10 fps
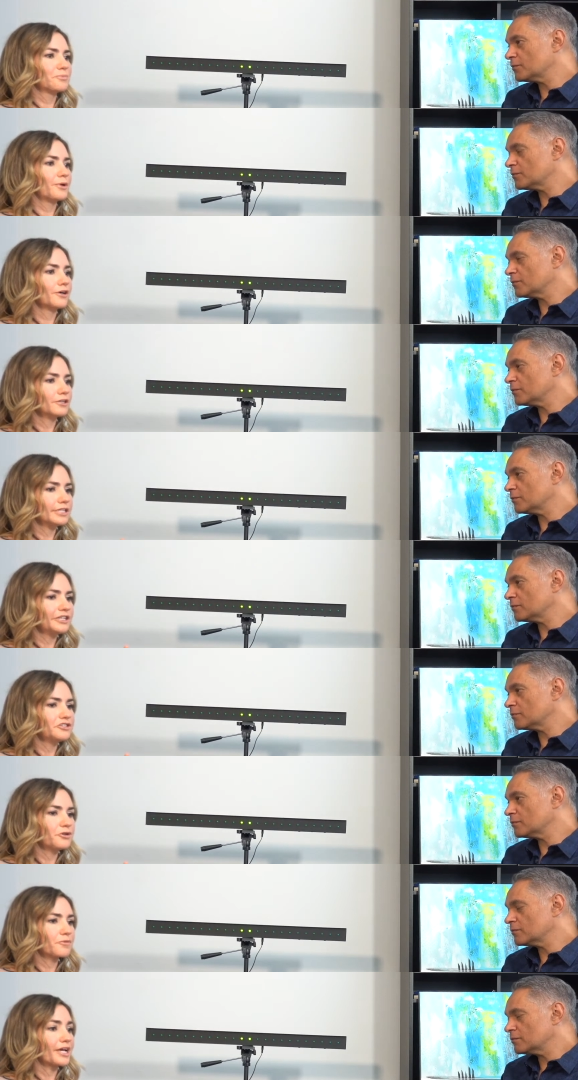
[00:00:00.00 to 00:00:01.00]
Speaker 1: partly
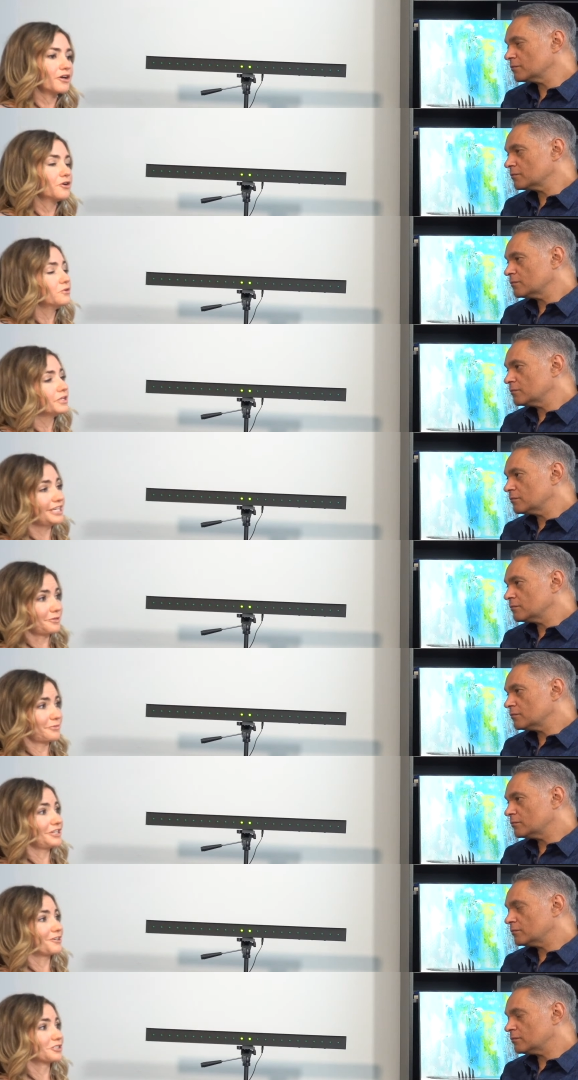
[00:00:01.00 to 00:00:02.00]
doing my own
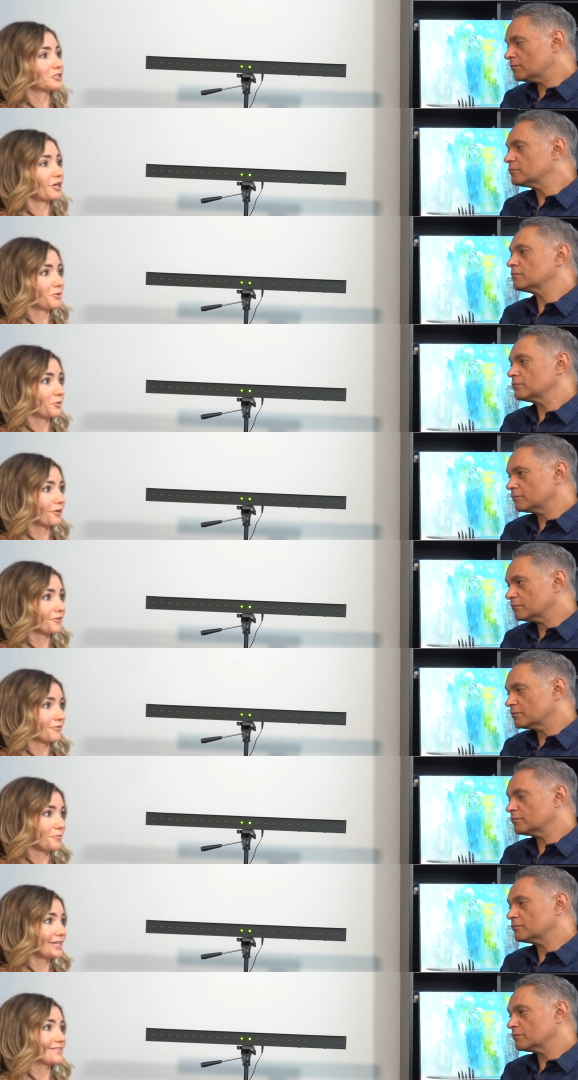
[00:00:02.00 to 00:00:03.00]
EMDR trauma work
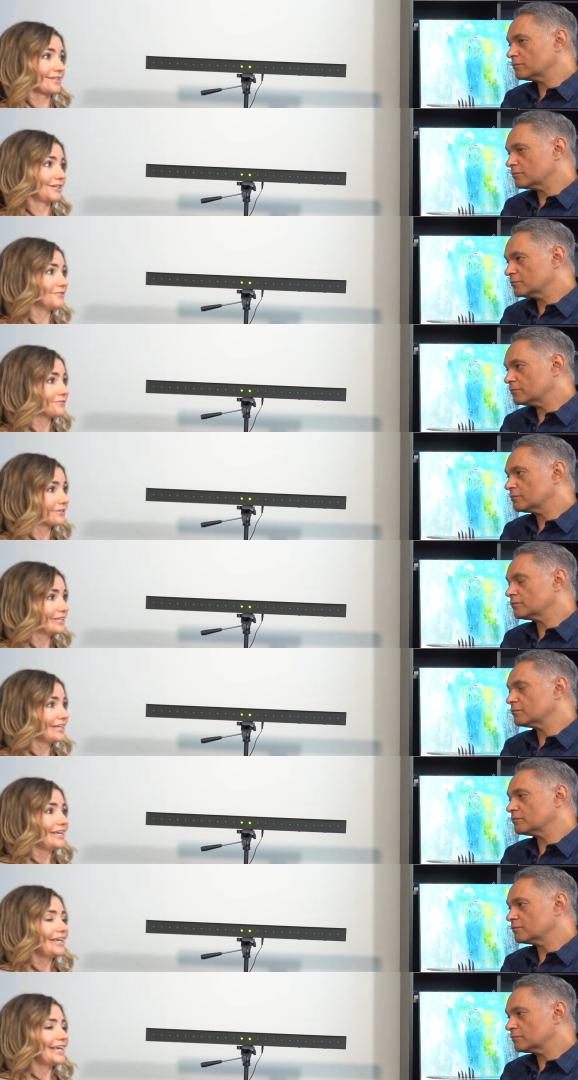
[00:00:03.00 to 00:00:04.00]
for myself
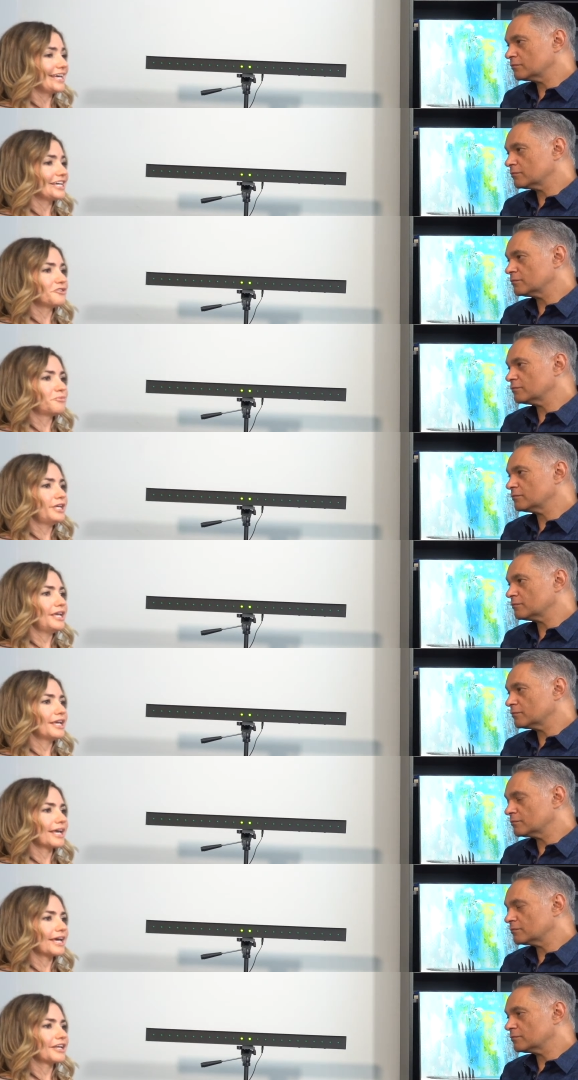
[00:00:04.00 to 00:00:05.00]
and
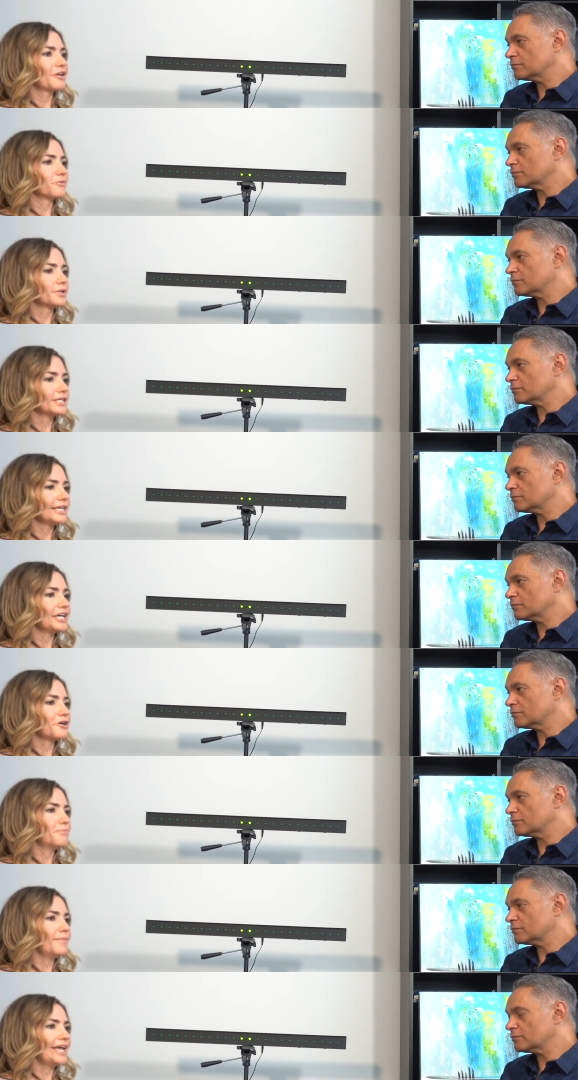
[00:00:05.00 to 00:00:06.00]
being at a really
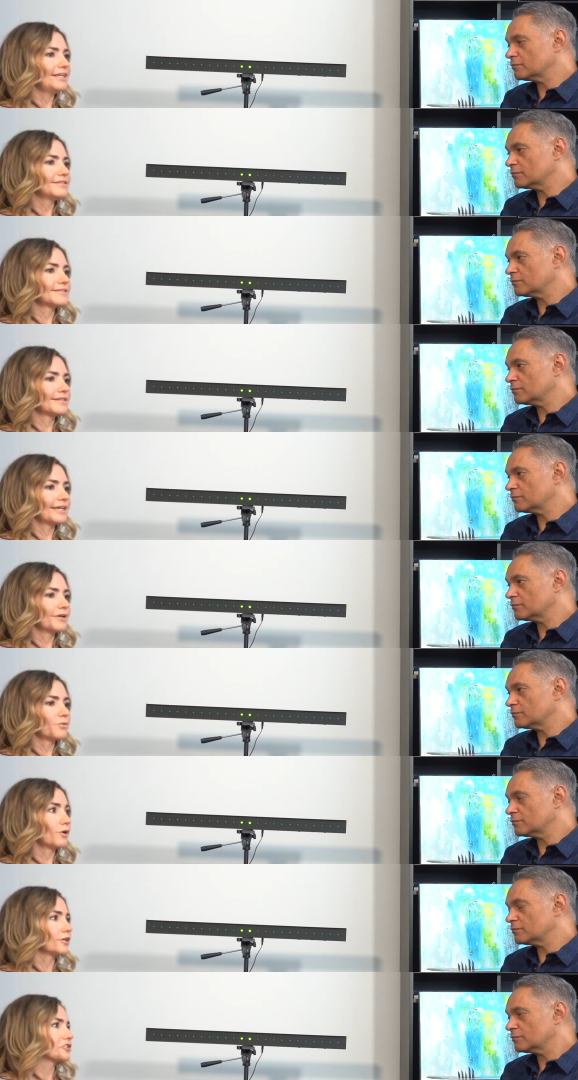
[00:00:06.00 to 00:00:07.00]

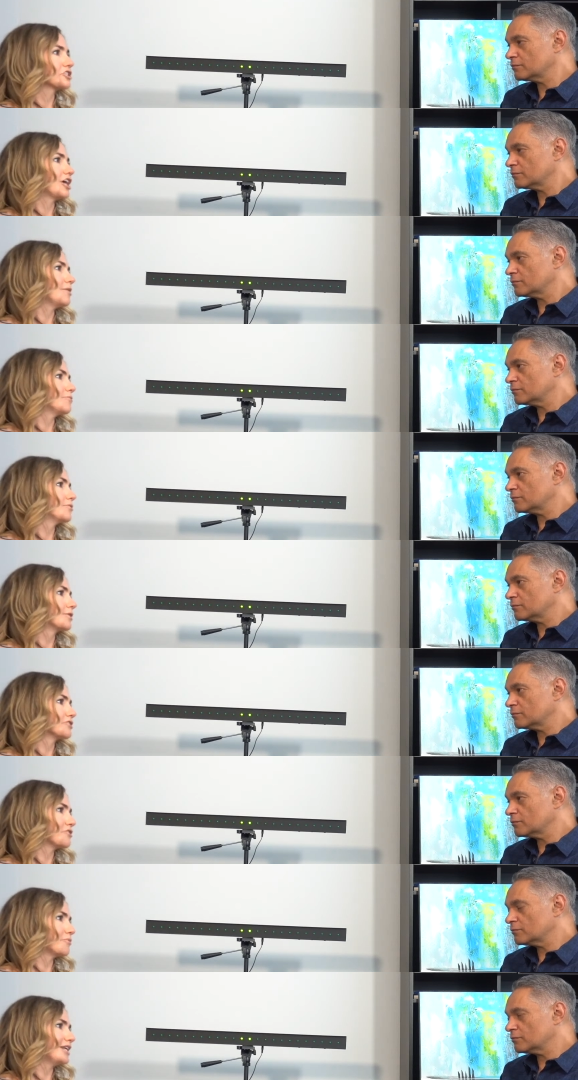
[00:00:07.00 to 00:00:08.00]
amazing workshop where
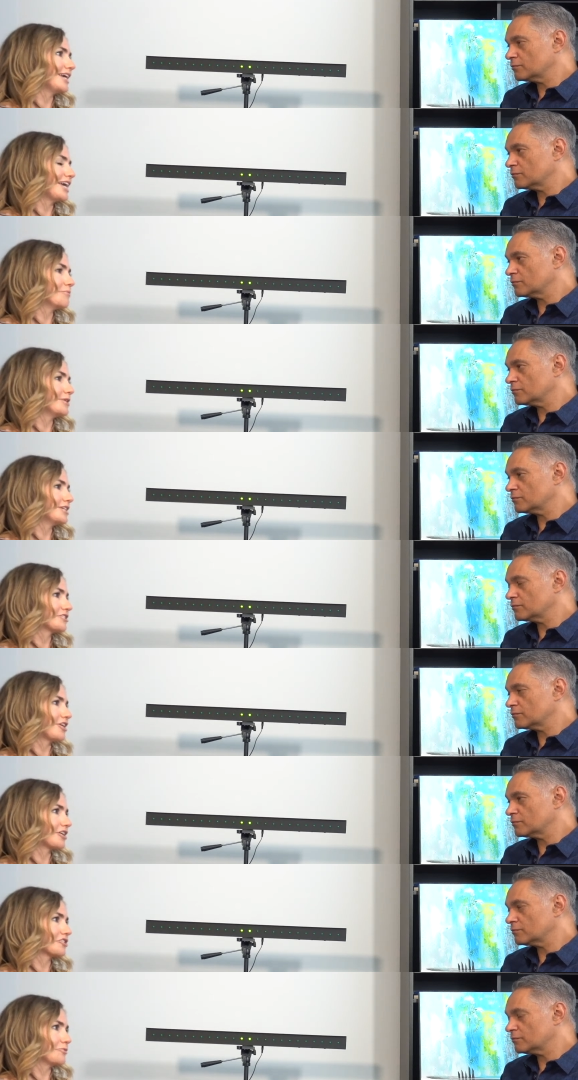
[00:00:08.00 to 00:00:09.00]
somebody came in and
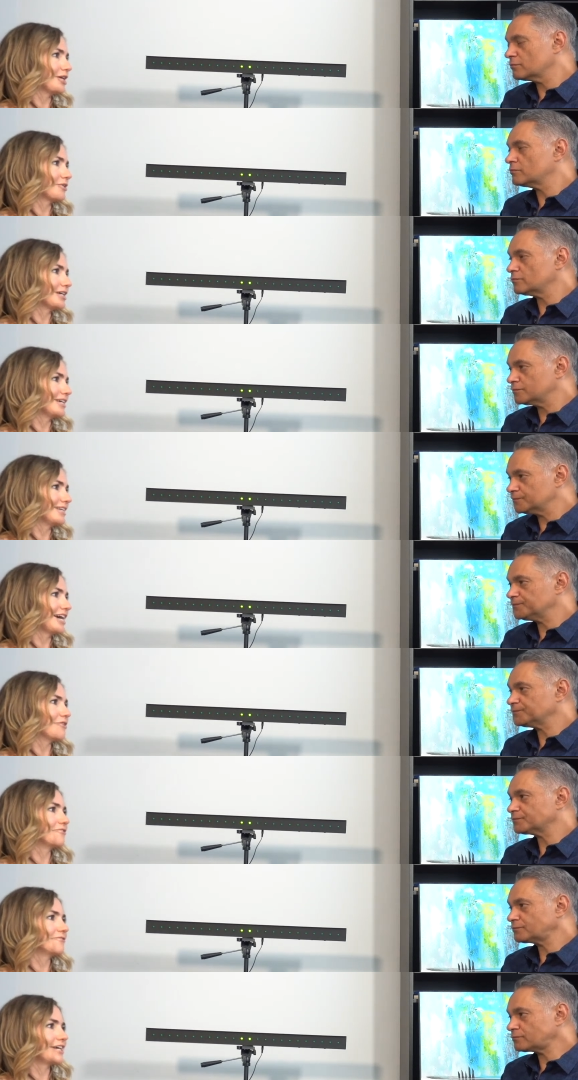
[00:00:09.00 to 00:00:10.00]
talked about it and
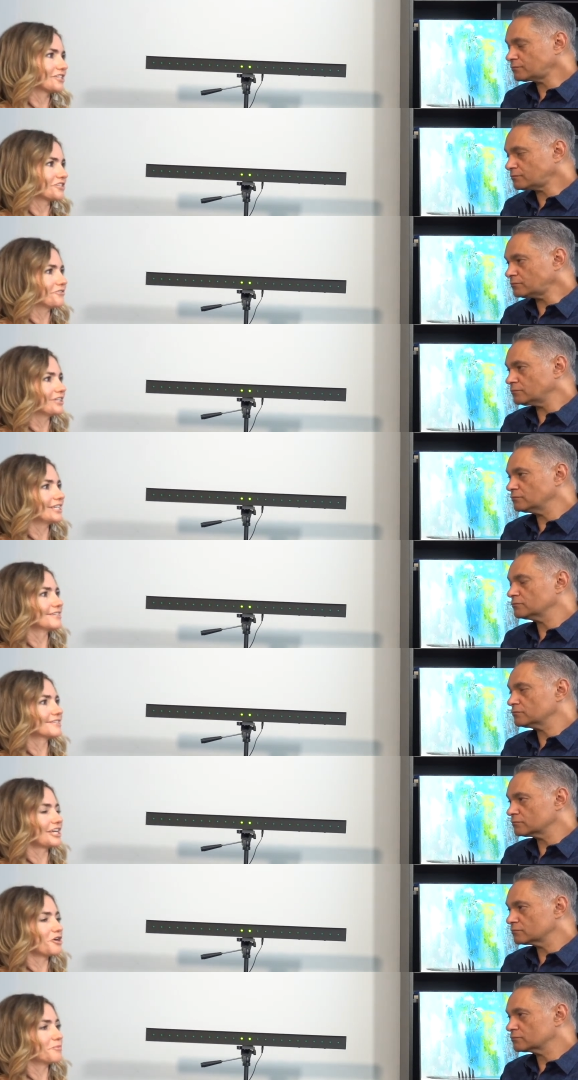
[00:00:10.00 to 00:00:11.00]
how effective it is and how